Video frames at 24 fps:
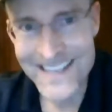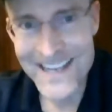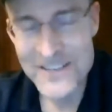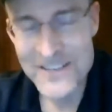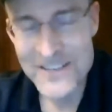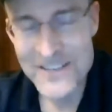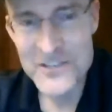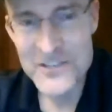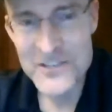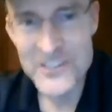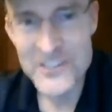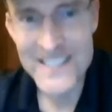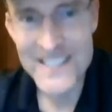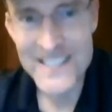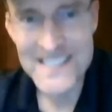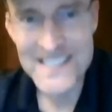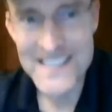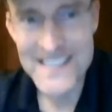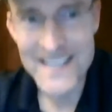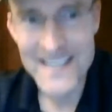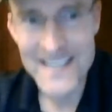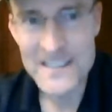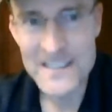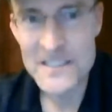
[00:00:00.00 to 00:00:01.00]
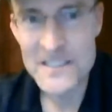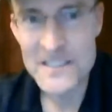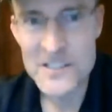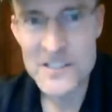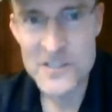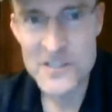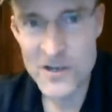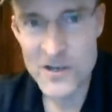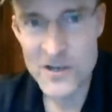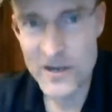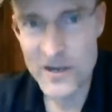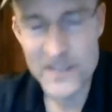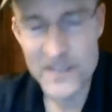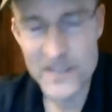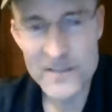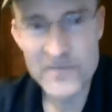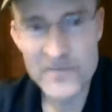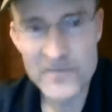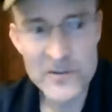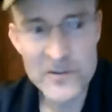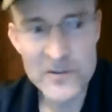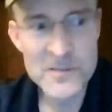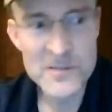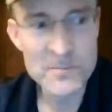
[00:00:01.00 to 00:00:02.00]
energy inside the song in the
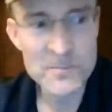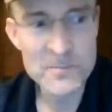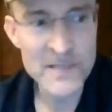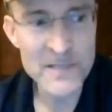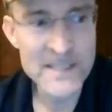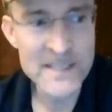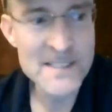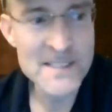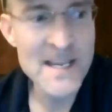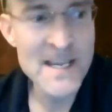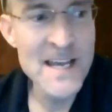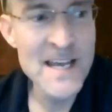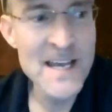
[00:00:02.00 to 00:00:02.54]
first place.